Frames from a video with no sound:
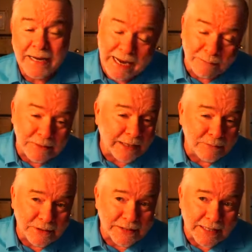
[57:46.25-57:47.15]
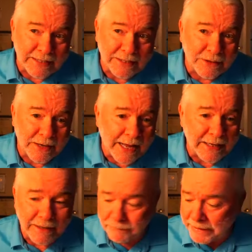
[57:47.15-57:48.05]
And I'm I'm just telling you, they're not
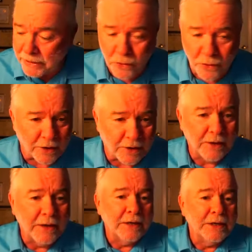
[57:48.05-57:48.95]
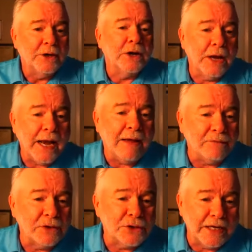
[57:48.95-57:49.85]
in every corner. You're gonna have
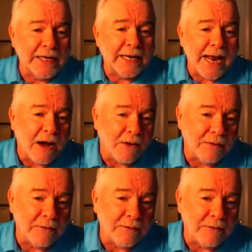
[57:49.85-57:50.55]
to seek it out.